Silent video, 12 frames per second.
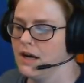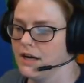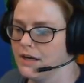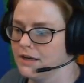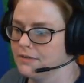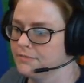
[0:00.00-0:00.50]

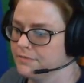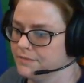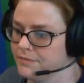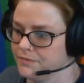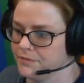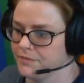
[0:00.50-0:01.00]
And
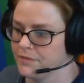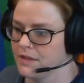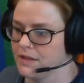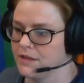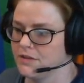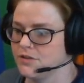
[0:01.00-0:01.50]

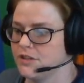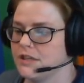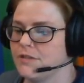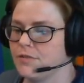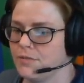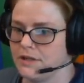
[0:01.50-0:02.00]
there's
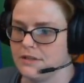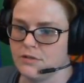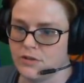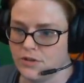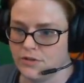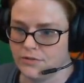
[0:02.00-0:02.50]
different ways you can